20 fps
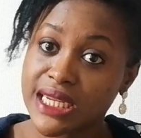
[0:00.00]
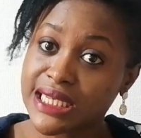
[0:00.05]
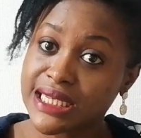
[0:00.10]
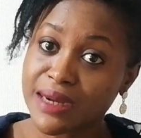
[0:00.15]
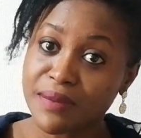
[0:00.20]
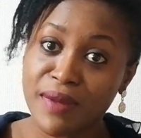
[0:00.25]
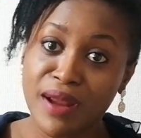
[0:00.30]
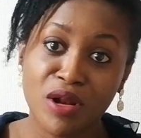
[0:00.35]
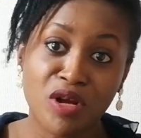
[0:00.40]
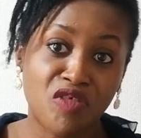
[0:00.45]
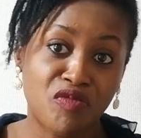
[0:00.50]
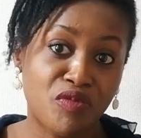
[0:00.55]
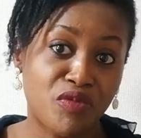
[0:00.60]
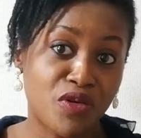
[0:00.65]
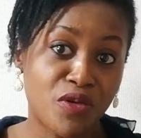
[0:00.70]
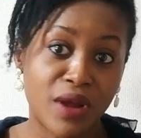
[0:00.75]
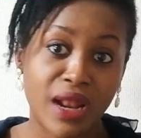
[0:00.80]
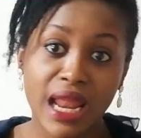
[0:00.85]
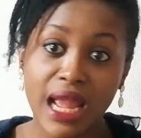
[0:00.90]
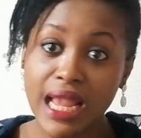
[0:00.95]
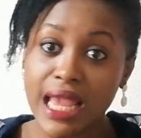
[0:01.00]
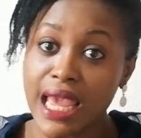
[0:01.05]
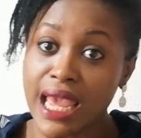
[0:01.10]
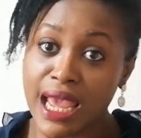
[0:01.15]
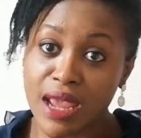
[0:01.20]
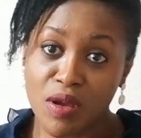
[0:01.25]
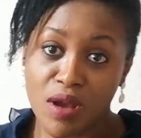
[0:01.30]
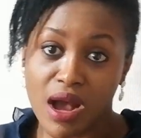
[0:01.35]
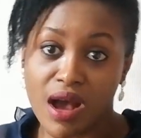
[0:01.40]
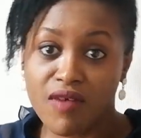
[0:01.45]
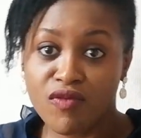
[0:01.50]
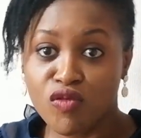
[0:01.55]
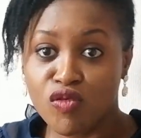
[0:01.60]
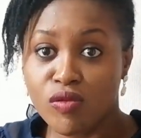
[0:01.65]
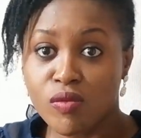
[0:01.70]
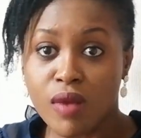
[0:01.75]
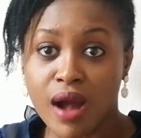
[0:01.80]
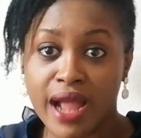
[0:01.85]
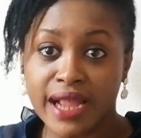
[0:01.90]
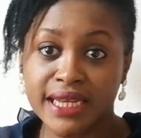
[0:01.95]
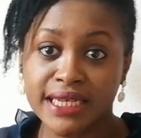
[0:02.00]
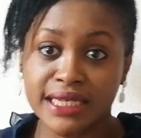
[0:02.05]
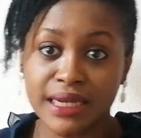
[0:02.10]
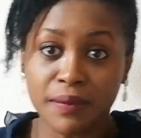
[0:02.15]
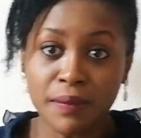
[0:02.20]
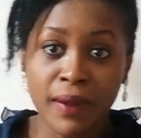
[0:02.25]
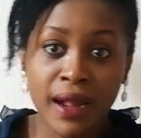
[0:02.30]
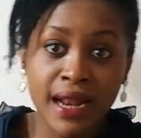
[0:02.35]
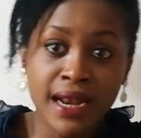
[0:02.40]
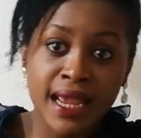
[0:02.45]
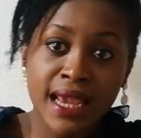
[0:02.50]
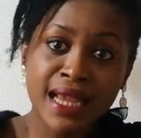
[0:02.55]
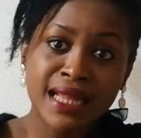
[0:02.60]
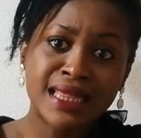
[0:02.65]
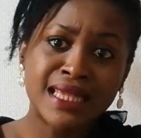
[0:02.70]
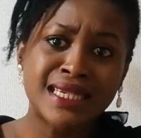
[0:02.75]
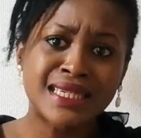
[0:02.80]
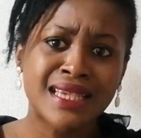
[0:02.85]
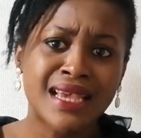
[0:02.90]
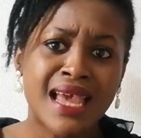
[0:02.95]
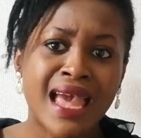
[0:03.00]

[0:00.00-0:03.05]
Japan, a lot of people were like, "Hey, you have Uber in Japan, hey this."